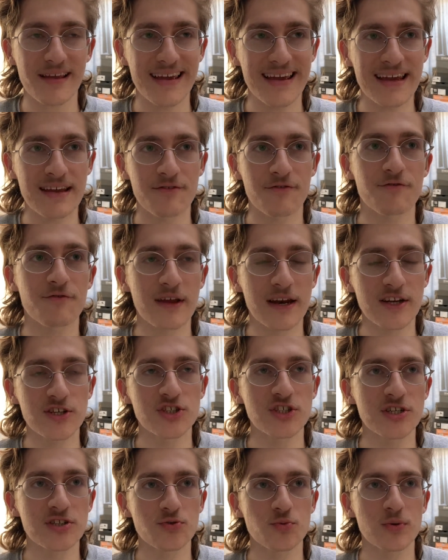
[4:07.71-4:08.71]
it
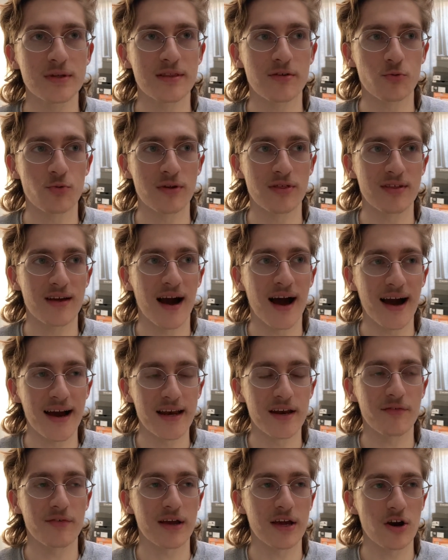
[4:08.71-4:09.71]
finishes with
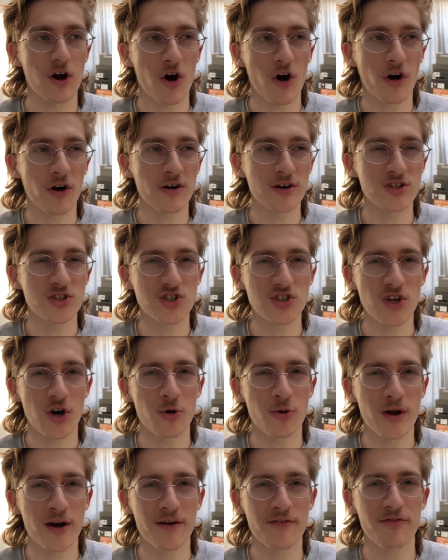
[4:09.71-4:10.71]
kind of like an orange
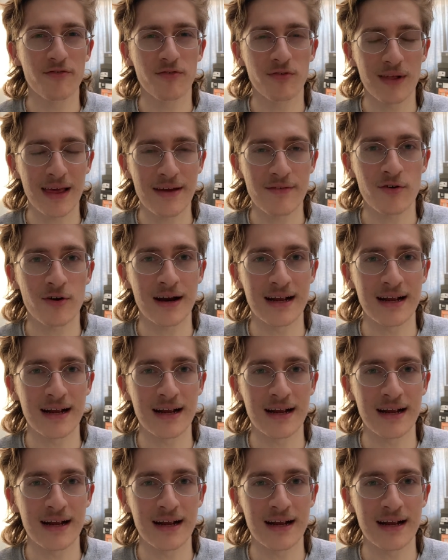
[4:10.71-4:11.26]
soda flavor.